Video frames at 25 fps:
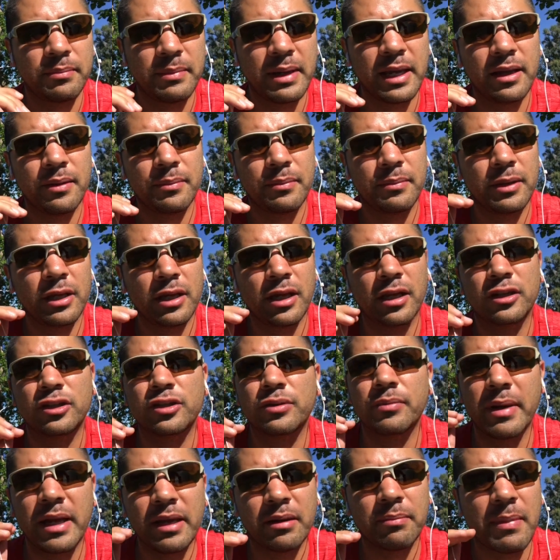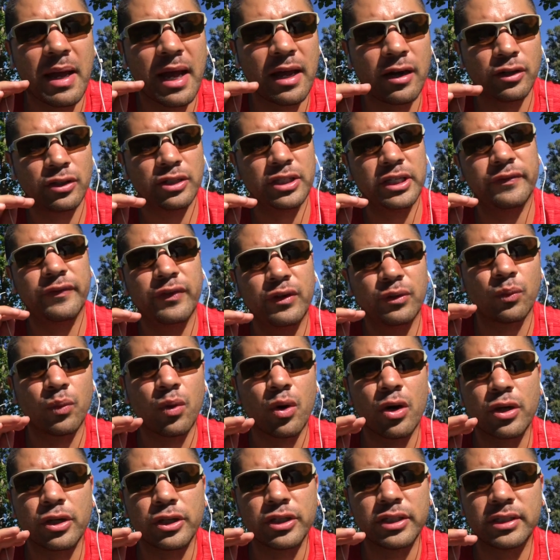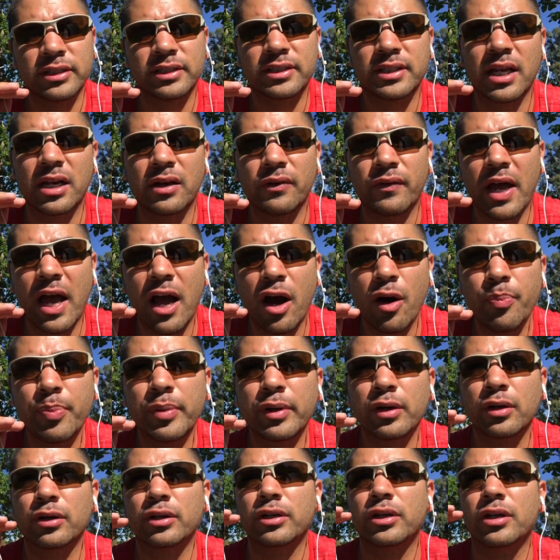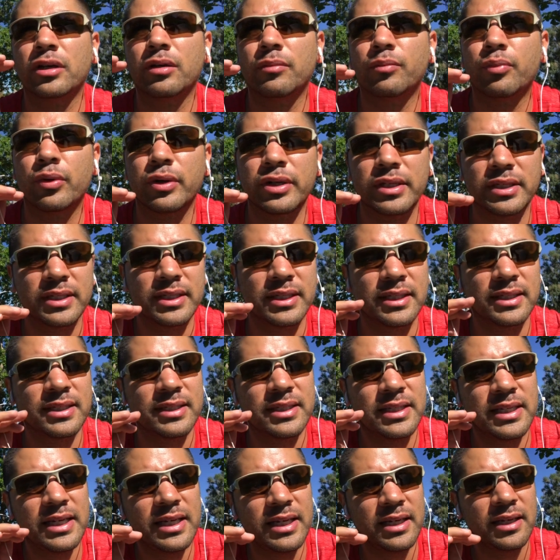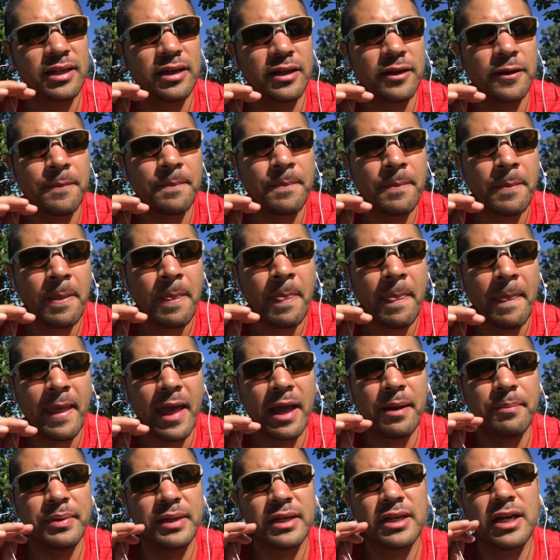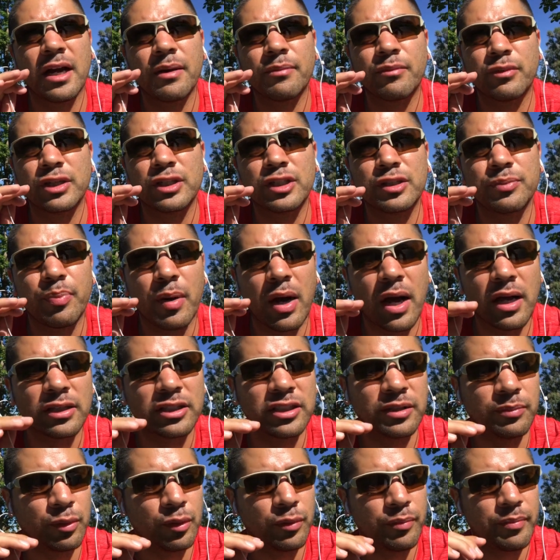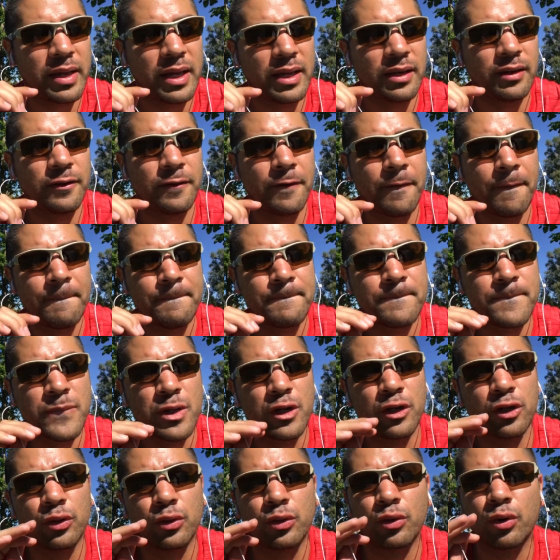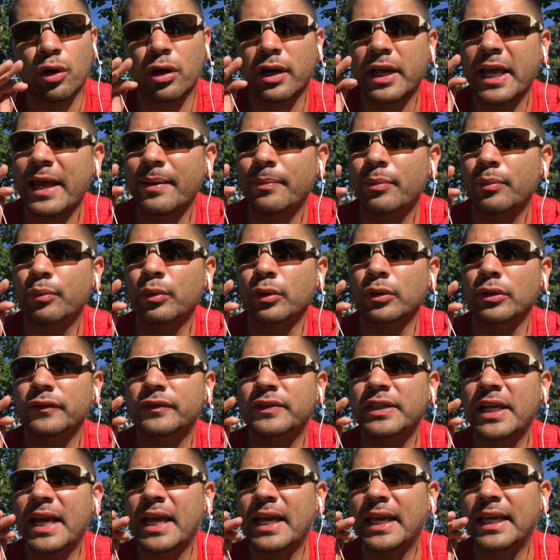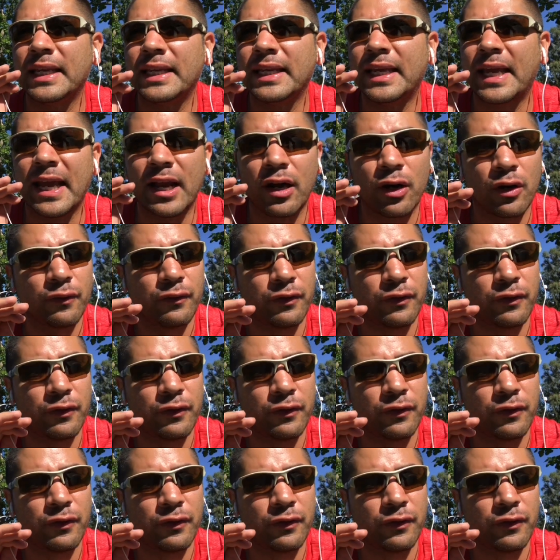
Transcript: Make, and to make matters even worse, instead of helping our young boys succeed and become responsible men, you know, who are capable of taking care